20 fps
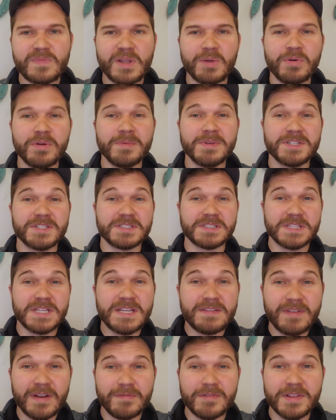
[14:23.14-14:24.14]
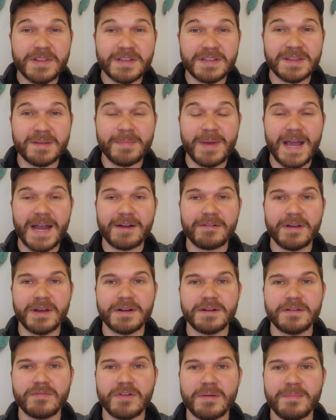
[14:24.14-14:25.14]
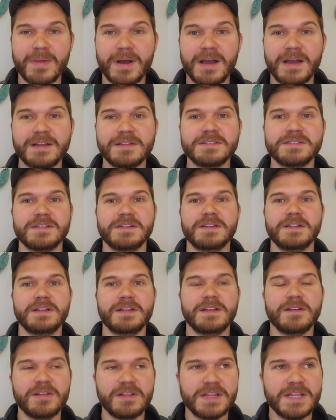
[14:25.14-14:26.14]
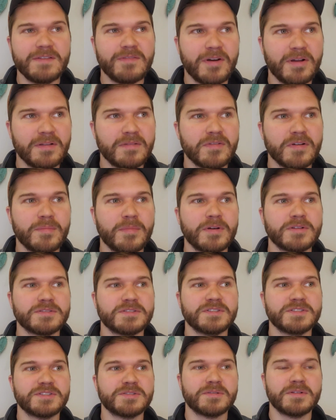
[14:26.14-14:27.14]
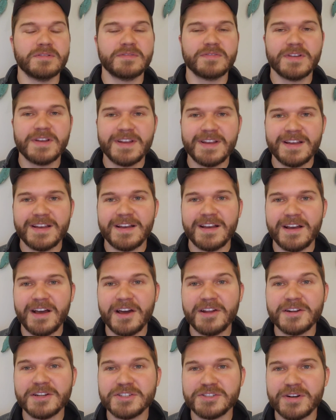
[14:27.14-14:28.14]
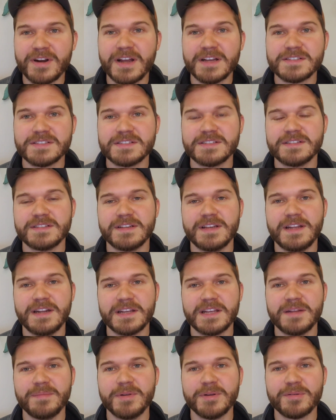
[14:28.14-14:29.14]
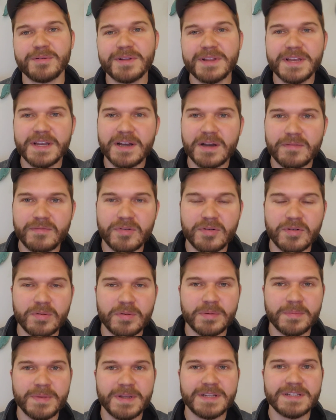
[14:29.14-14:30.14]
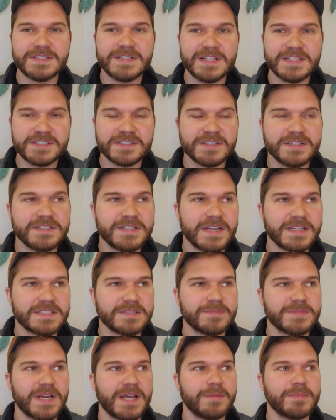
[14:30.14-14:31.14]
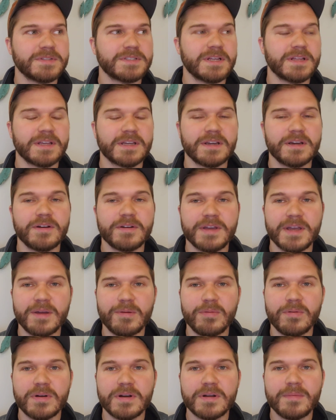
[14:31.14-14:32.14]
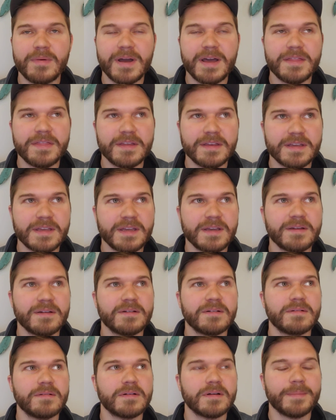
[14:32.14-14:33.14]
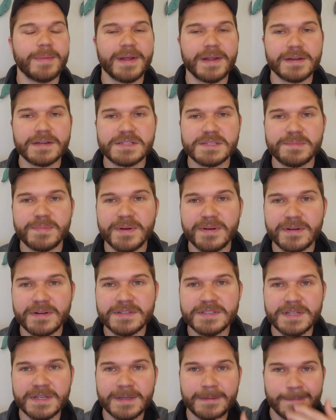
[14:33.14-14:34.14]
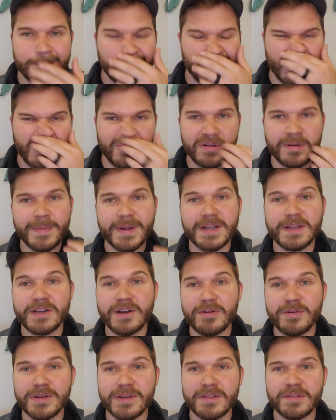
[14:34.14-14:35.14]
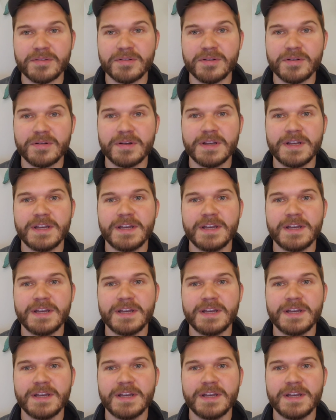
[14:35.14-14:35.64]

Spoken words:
when we just leave everything in the background of our minds and leave all of our emotions sort of unaddressed. And it can be really helpful when we intentionally take some time to say, like, okay, what am I thinking? What am I experiencing? What am I going through?